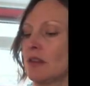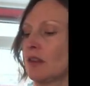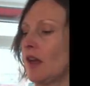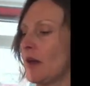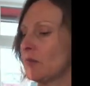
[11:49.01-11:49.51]

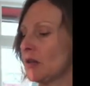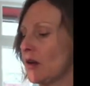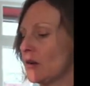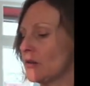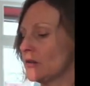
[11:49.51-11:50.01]
Okay,
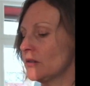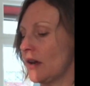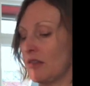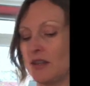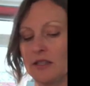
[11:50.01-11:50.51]
blow.
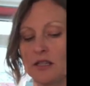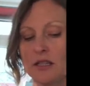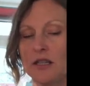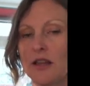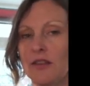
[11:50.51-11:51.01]
I think it's
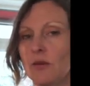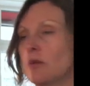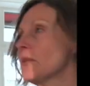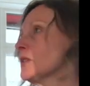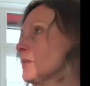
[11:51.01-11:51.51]
good. I think we
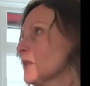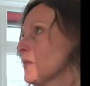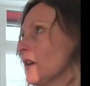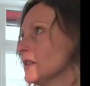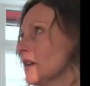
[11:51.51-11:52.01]
put too much
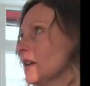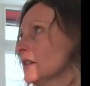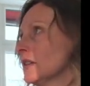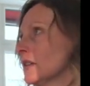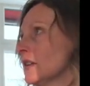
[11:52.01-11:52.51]
pasta,
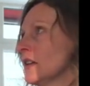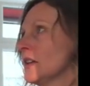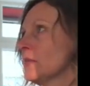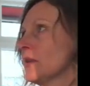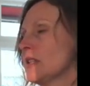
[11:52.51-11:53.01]

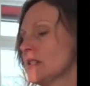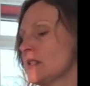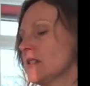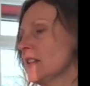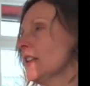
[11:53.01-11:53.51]
but it still